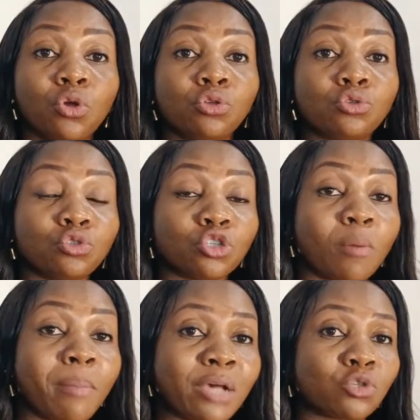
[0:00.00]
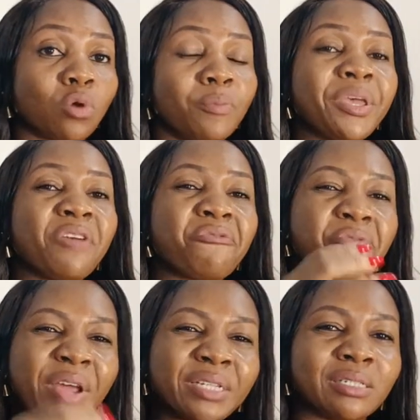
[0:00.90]
John Maxwell. Be a
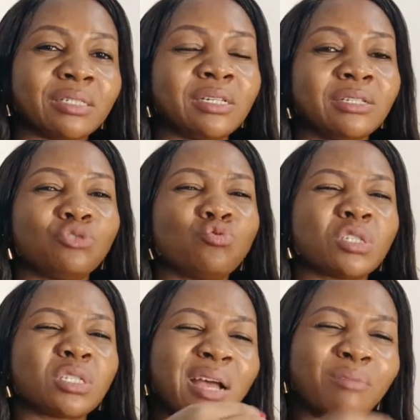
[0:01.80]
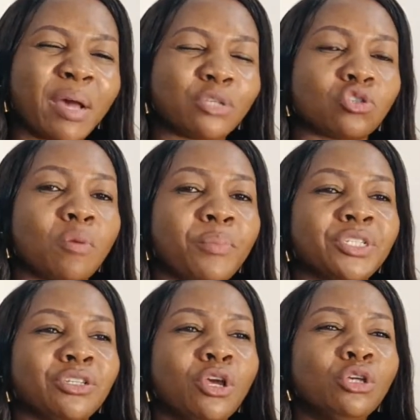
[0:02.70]
friend indeed. You stand by
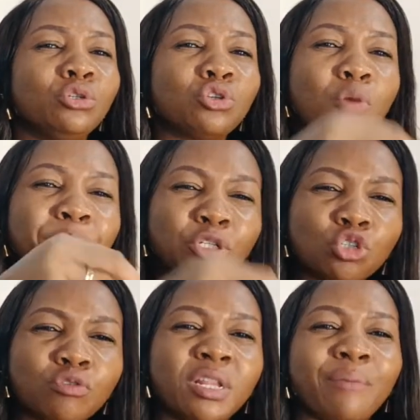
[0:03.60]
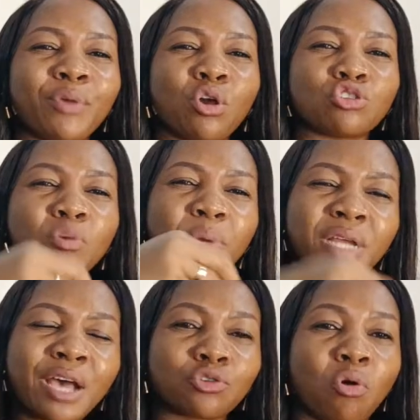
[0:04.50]
somebody. You don't betray them because somebody
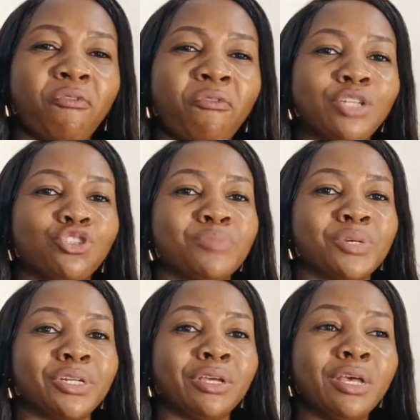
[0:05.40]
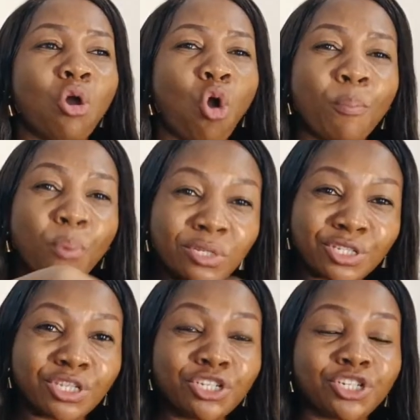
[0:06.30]
has offered you money or
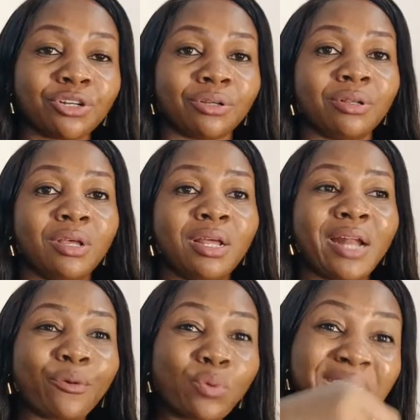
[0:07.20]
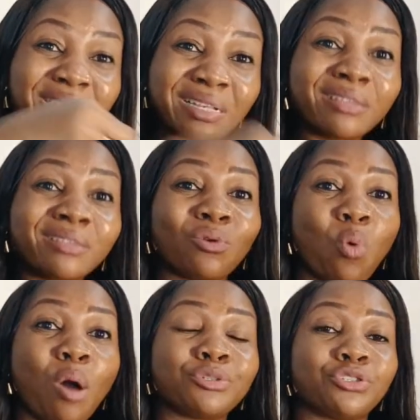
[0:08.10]
position. Like we see in the
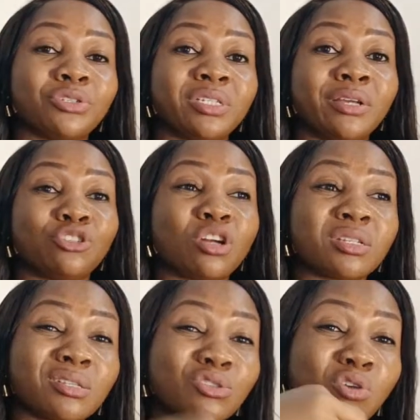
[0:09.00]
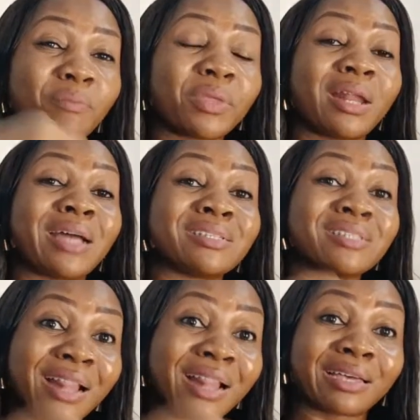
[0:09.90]
world today, trust is something that is
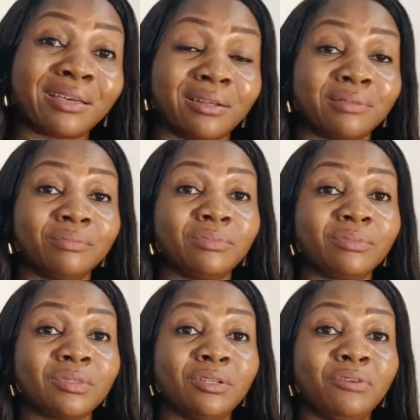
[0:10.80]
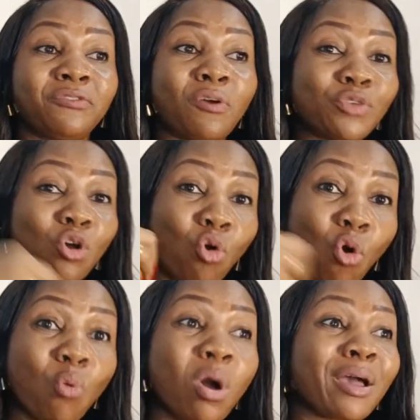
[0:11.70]
lacking from your
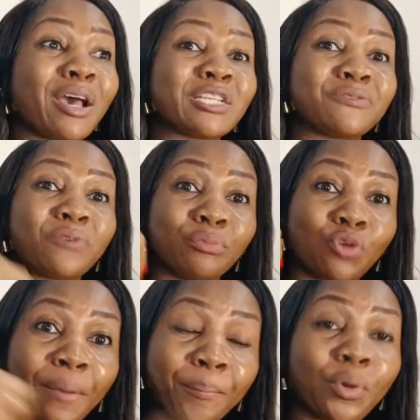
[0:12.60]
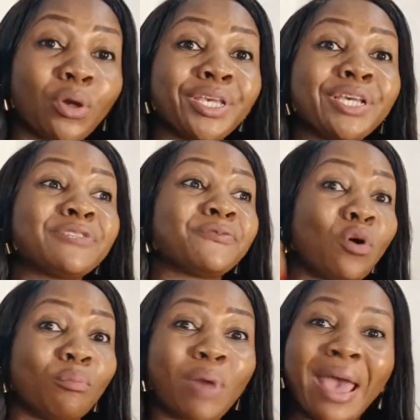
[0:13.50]
co-workers, from your employees,
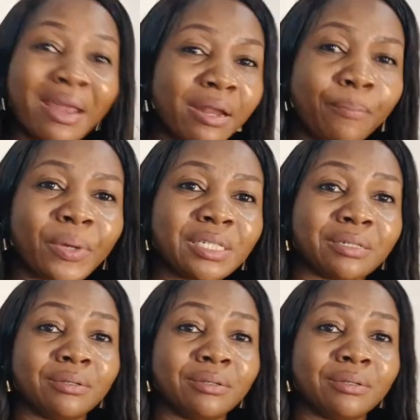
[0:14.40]
from anybody.